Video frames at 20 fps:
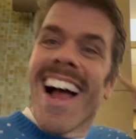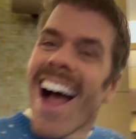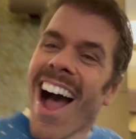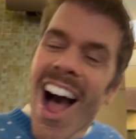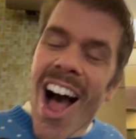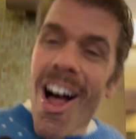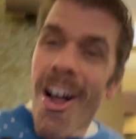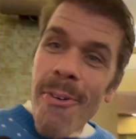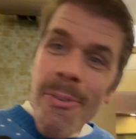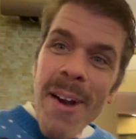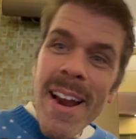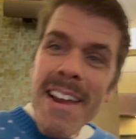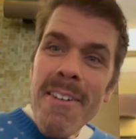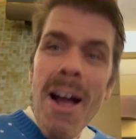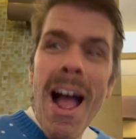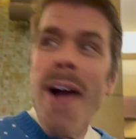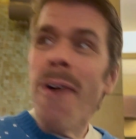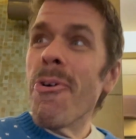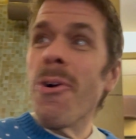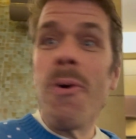All right,
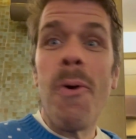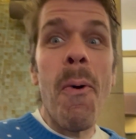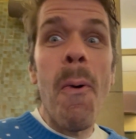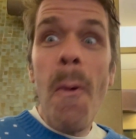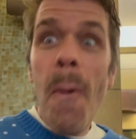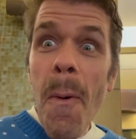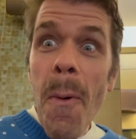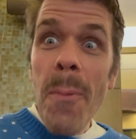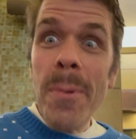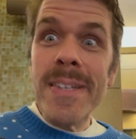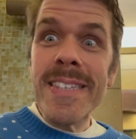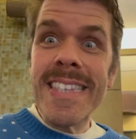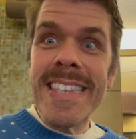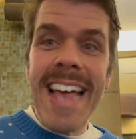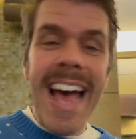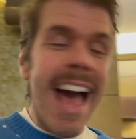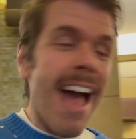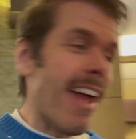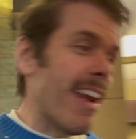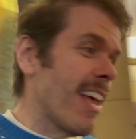how cool was
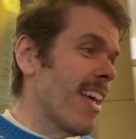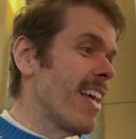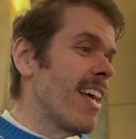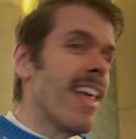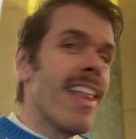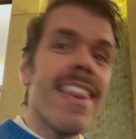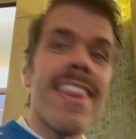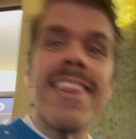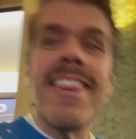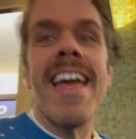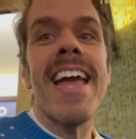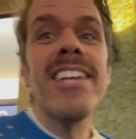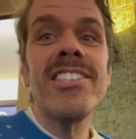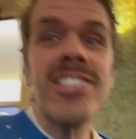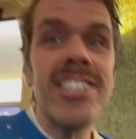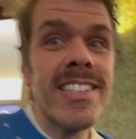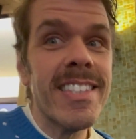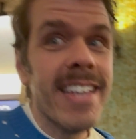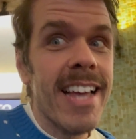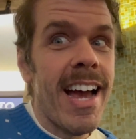that? They
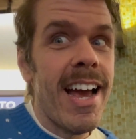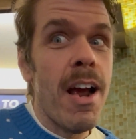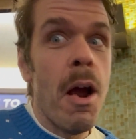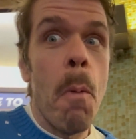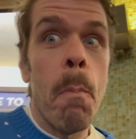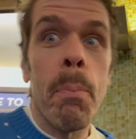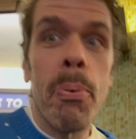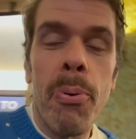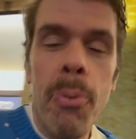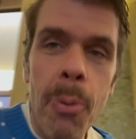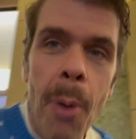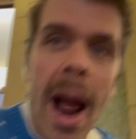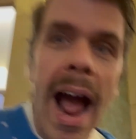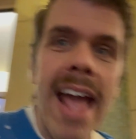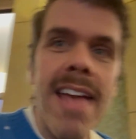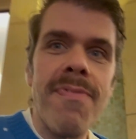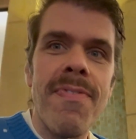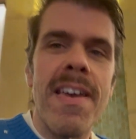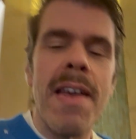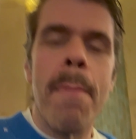just got a
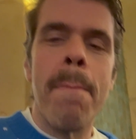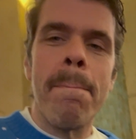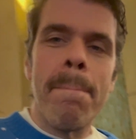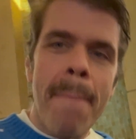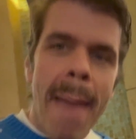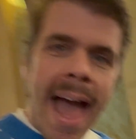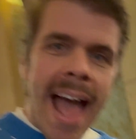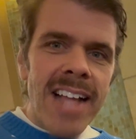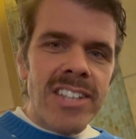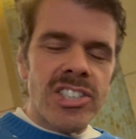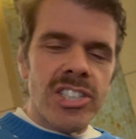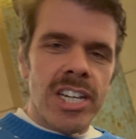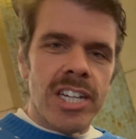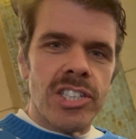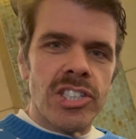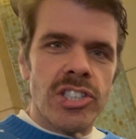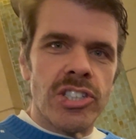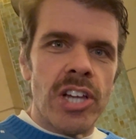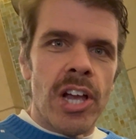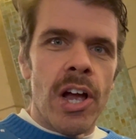private magic
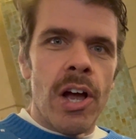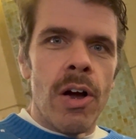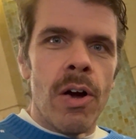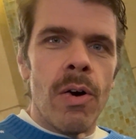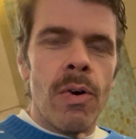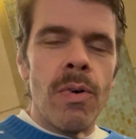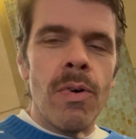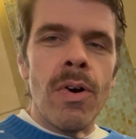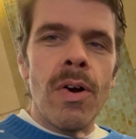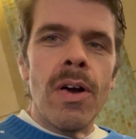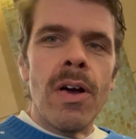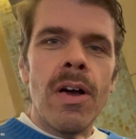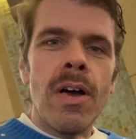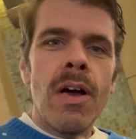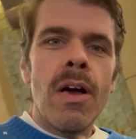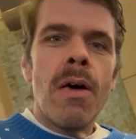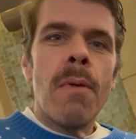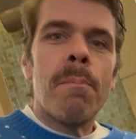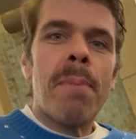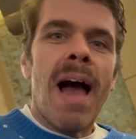show
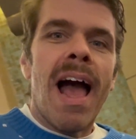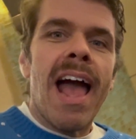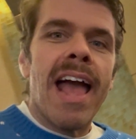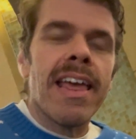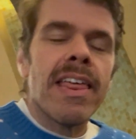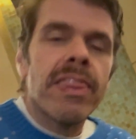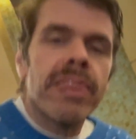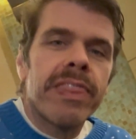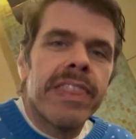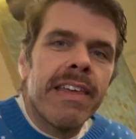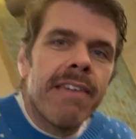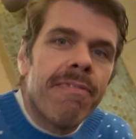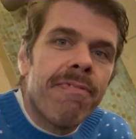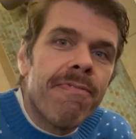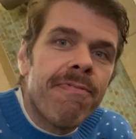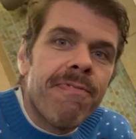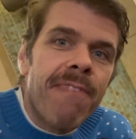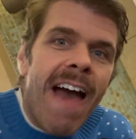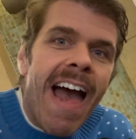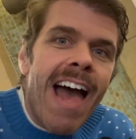by the
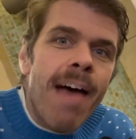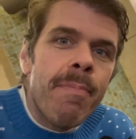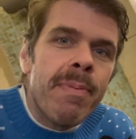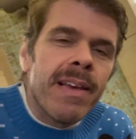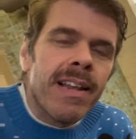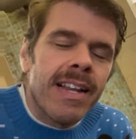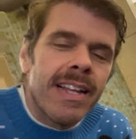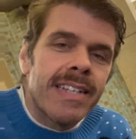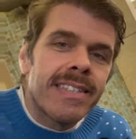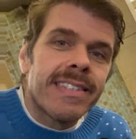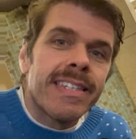fabulous